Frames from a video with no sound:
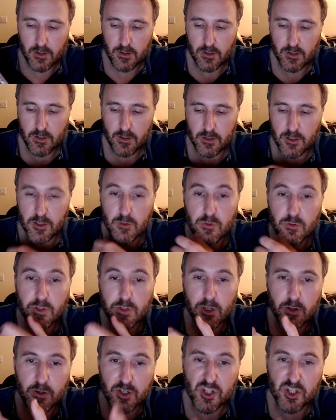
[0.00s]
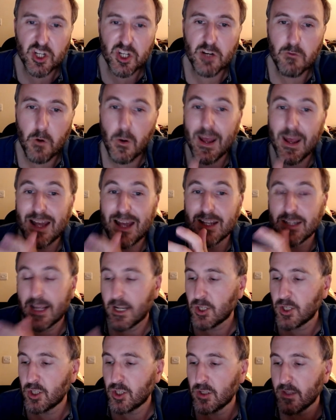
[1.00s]
Yuzo, Koshiro, and
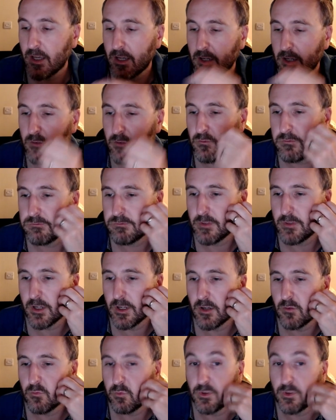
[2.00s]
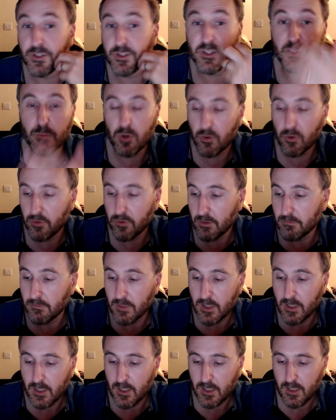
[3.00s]
Ancient that I, you know, want to support them,
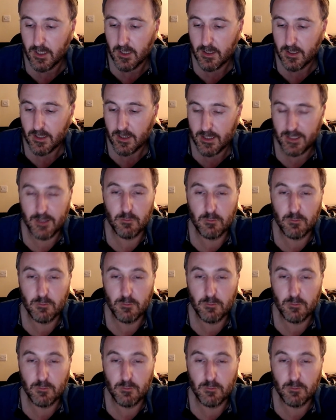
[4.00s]
and I will